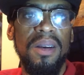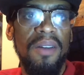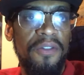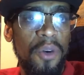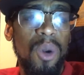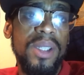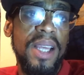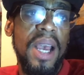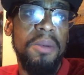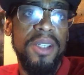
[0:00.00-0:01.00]
a
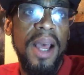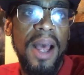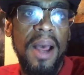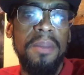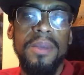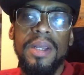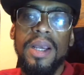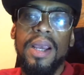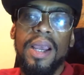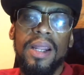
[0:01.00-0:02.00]
full-time job
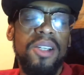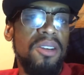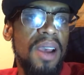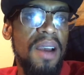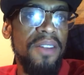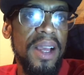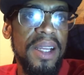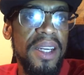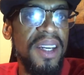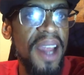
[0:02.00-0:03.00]
unless you have like
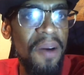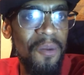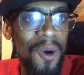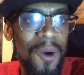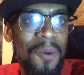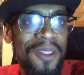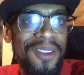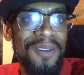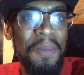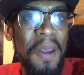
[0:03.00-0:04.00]
a network with
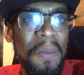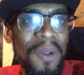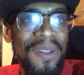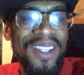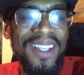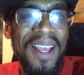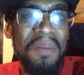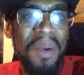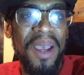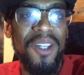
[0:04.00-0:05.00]
you, people on the same
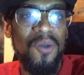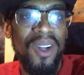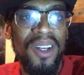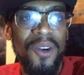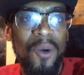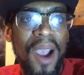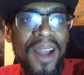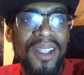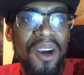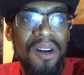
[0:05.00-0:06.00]
page, willing to
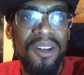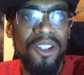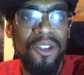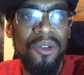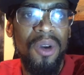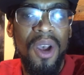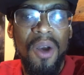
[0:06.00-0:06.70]
grind as hard as you,